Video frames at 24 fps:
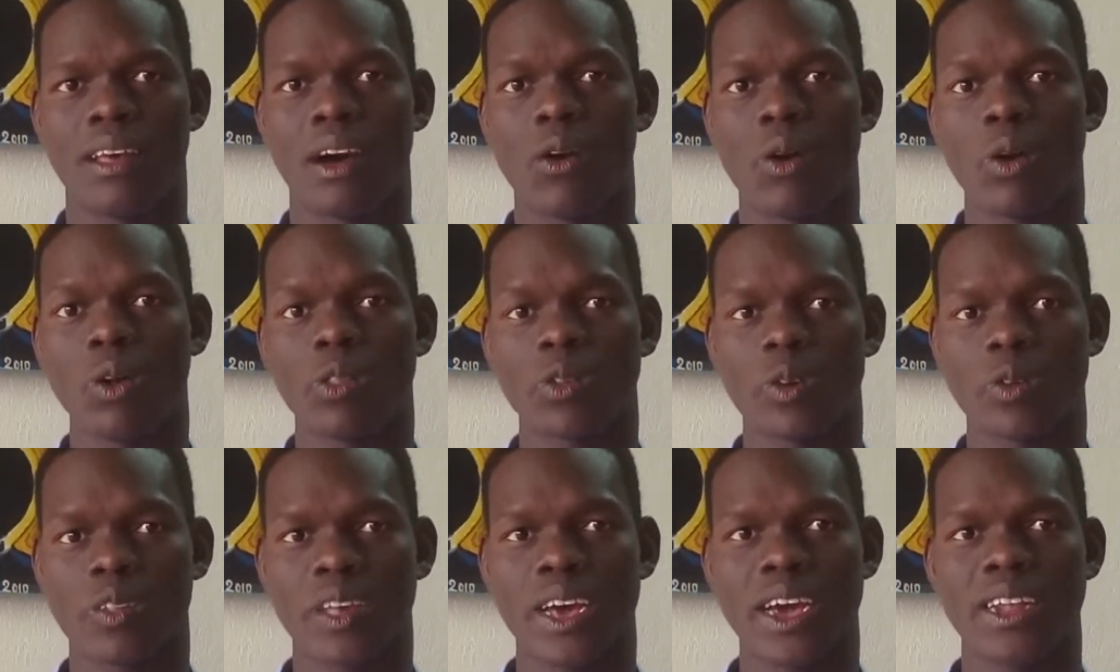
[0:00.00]
the whole
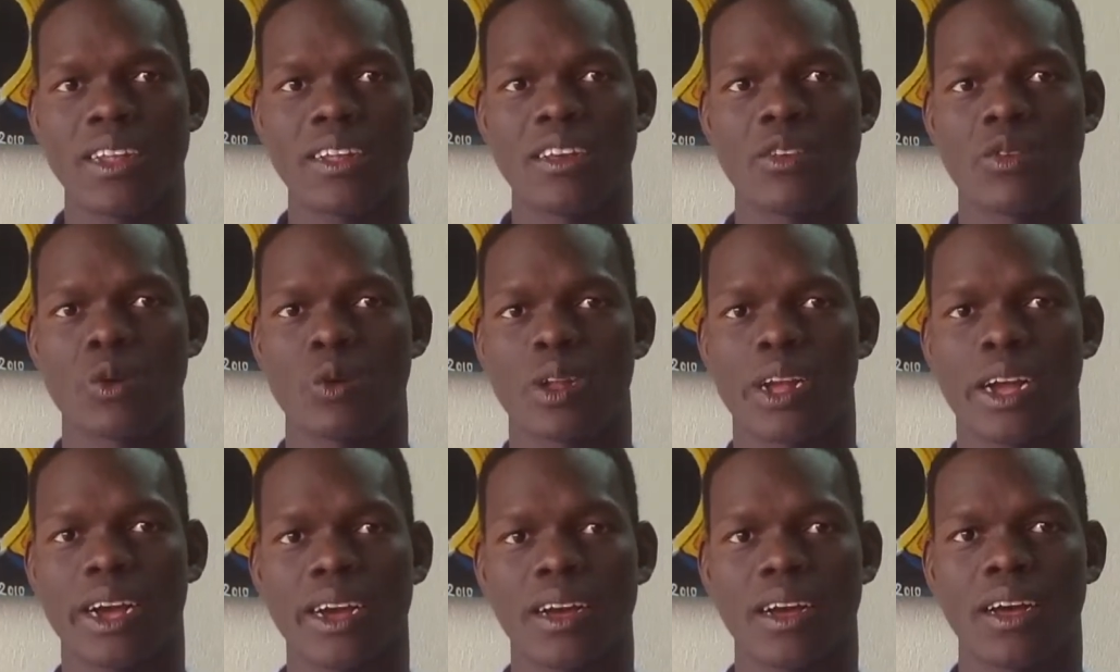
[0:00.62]
society
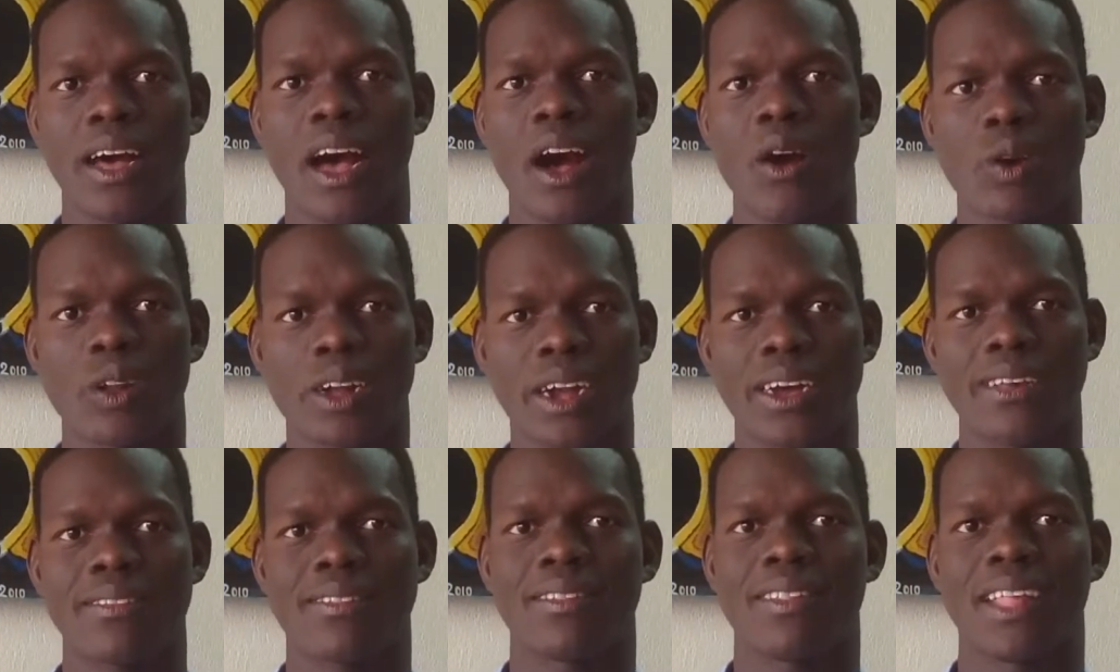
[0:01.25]
should
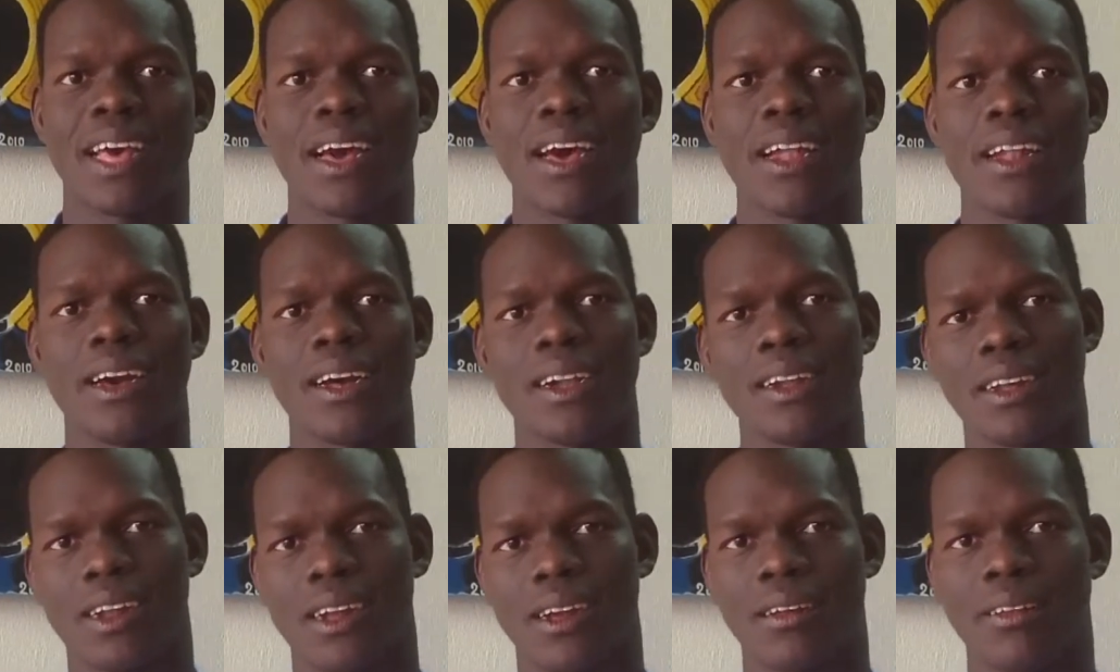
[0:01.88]
outcast the
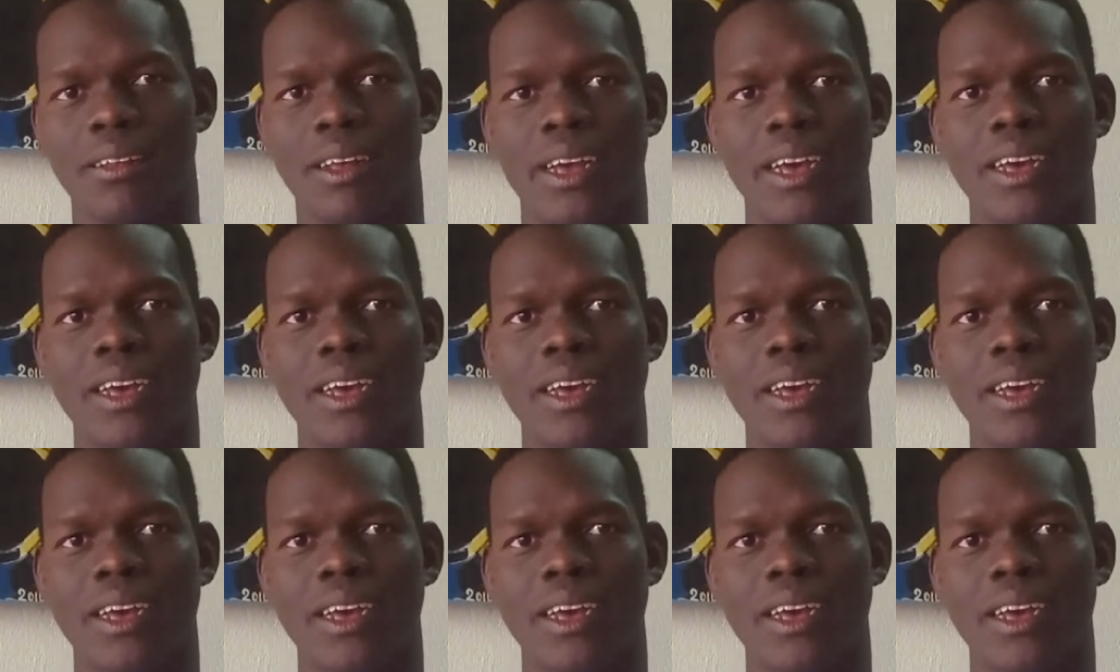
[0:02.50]
adulterer